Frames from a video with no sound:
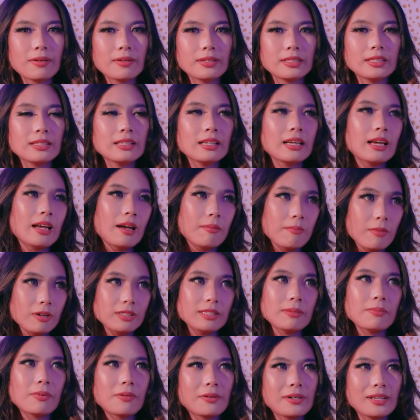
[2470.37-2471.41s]
and most
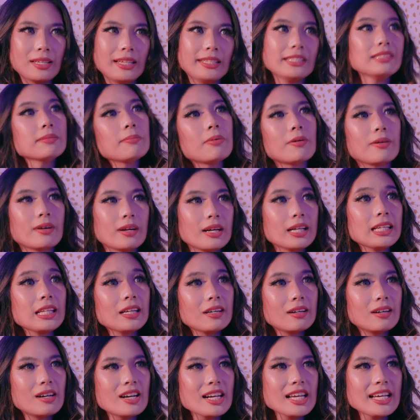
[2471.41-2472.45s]
importantly, support other
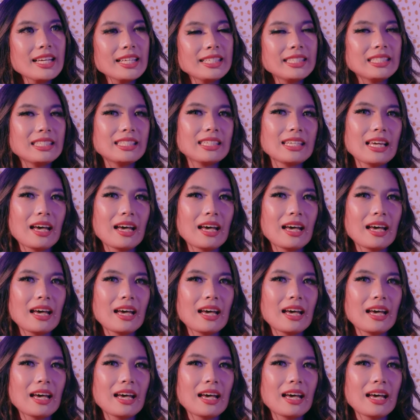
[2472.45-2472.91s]
artists.